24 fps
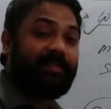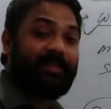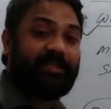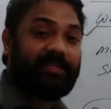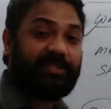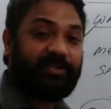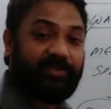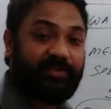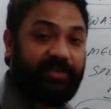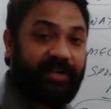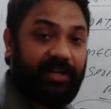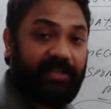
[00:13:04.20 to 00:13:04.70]
the
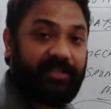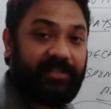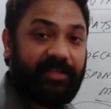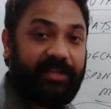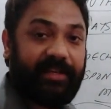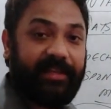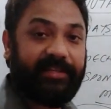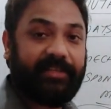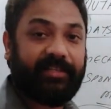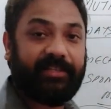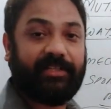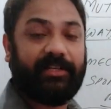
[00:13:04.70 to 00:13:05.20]
structure
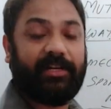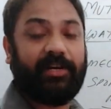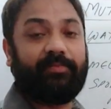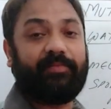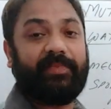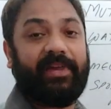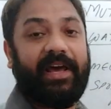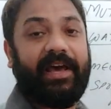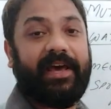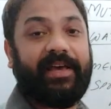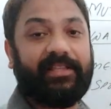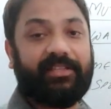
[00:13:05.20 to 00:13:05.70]
is termed
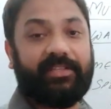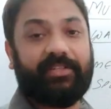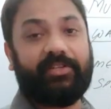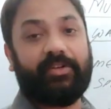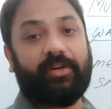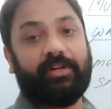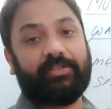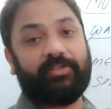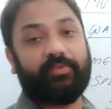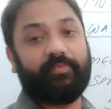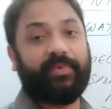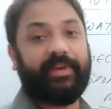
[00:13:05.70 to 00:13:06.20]
as
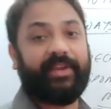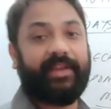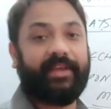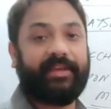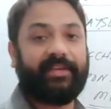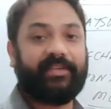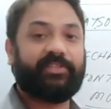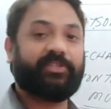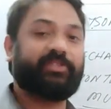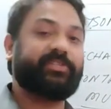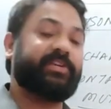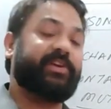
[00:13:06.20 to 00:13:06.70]

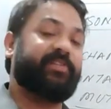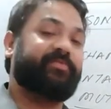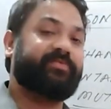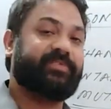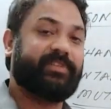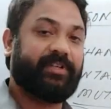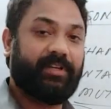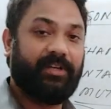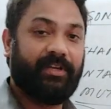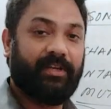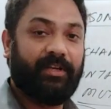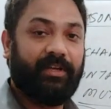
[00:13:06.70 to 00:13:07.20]
tautomeric
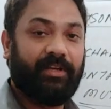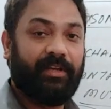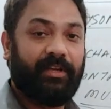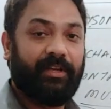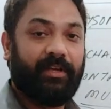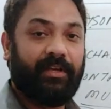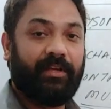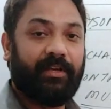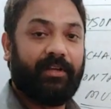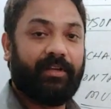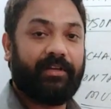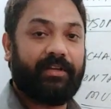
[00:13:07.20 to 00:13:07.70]
shift.
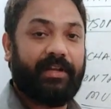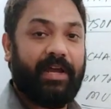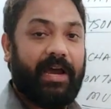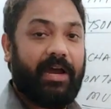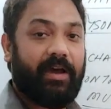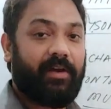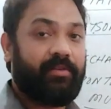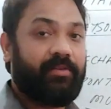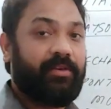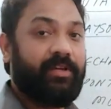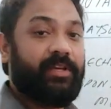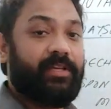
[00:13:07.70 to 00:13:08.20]

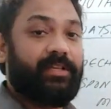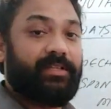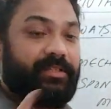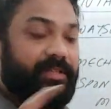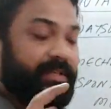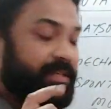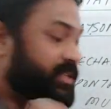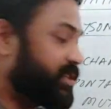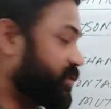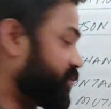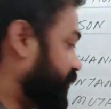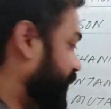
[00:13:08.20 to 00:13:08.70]
Now
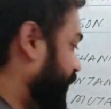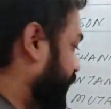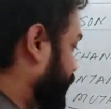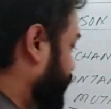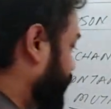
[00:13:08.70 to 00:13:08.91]
since we